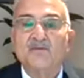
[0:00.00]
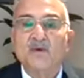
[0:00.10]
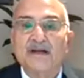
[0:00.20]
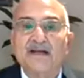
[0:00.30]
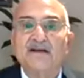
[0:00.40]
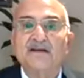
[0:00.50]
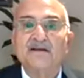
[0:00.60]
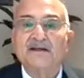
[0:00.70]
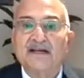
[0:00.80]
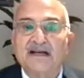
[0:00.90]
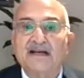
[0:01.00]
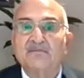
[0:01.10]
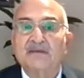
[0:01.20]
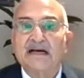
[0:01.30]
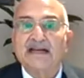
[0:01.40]
willing
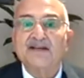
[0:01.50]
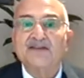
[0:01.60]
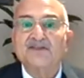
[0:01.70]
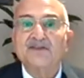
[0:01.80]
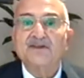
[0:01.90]
young minds